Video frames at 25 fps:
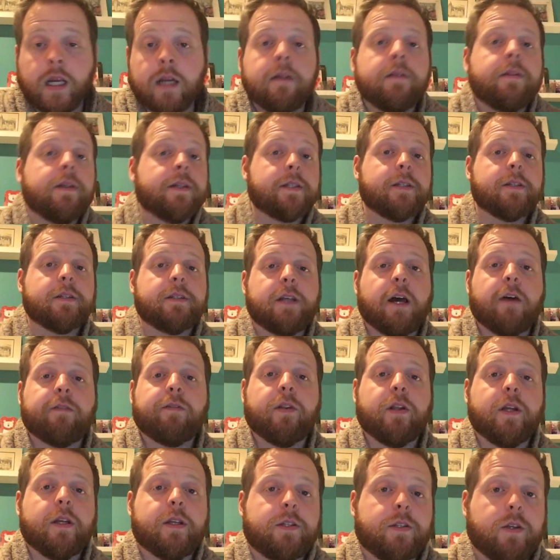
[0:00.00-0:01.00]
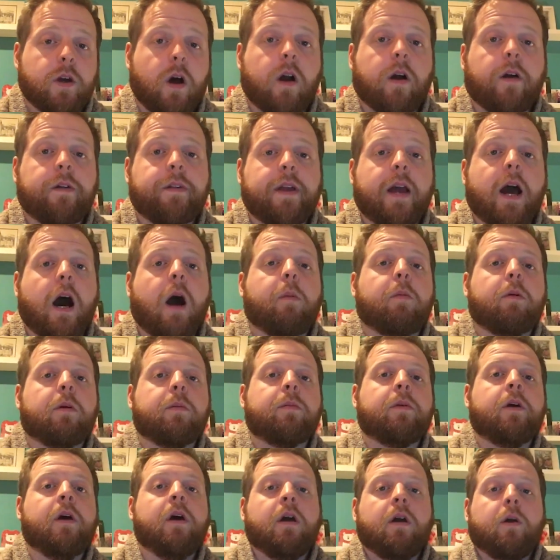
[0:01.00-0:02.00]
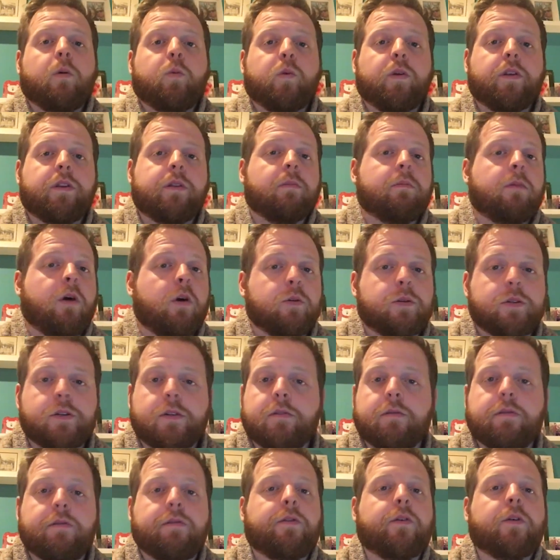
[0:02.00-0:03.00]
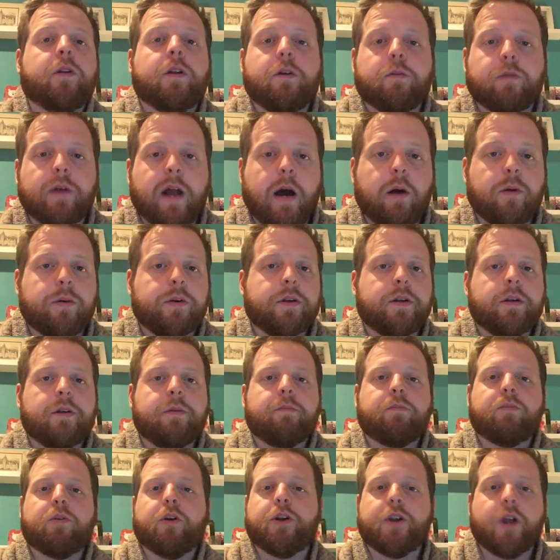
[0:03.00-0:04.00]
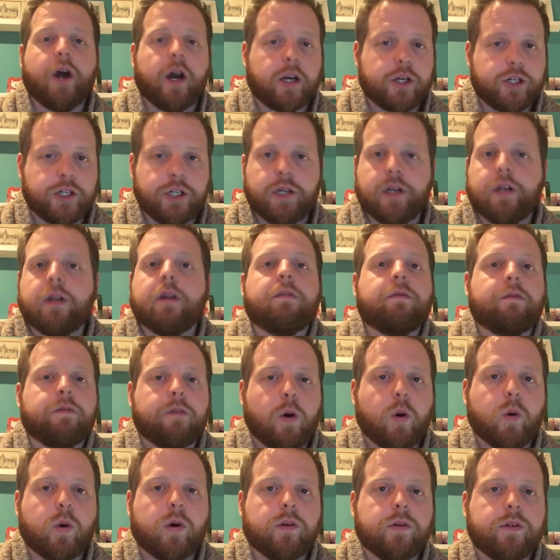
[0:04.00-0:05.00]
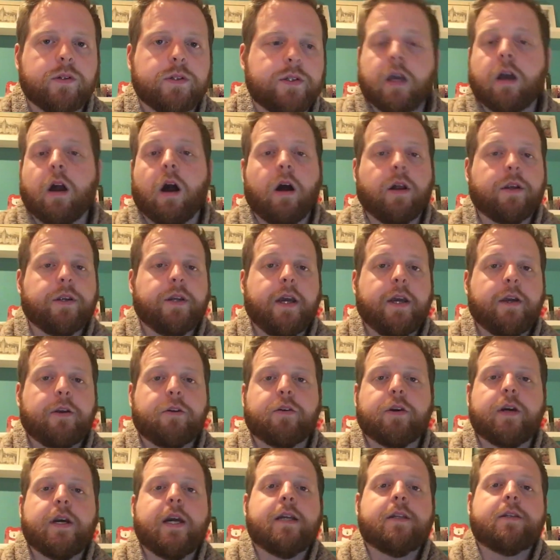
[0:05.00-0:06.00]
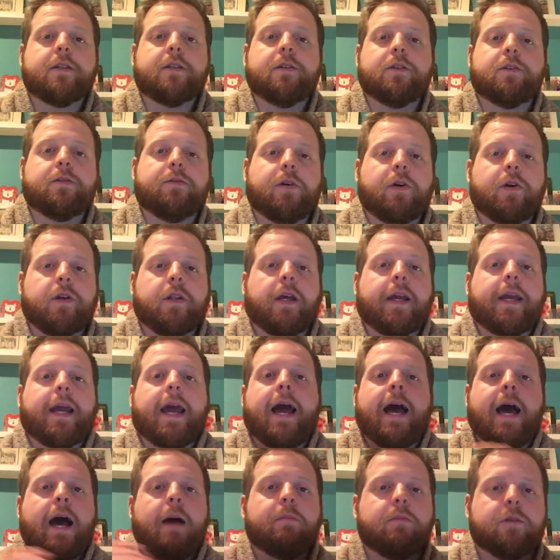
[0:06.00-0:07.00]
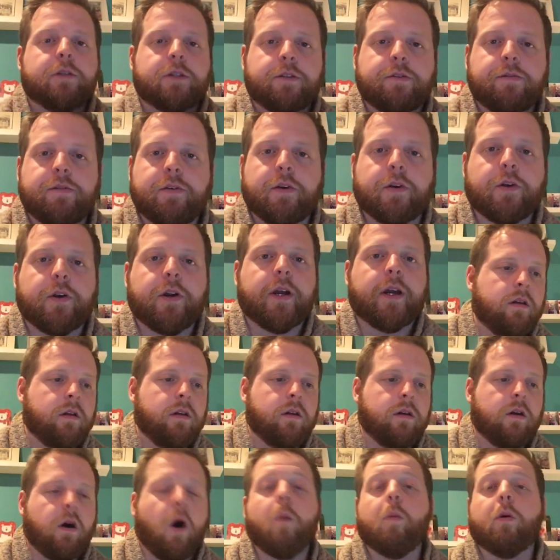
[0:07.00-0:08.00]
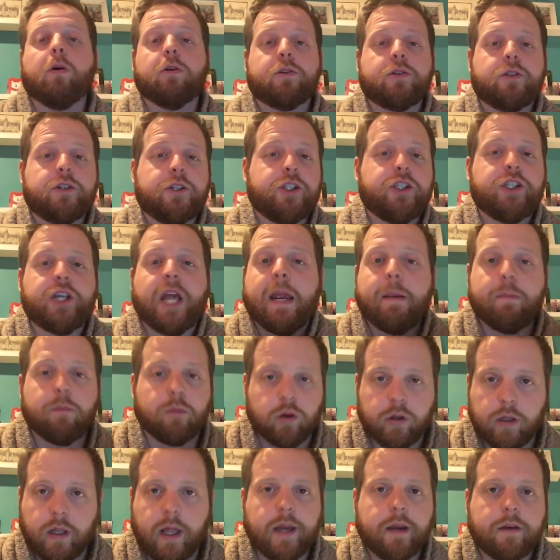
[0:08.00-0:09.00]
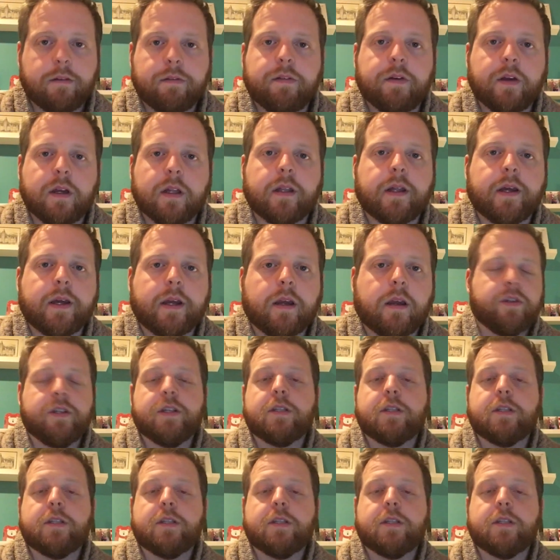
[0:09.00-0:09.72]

This is definitely a song on the album with the most fully rounded production and vocals. Kanye creates this very like atmospheric, almost chamber-like feeling,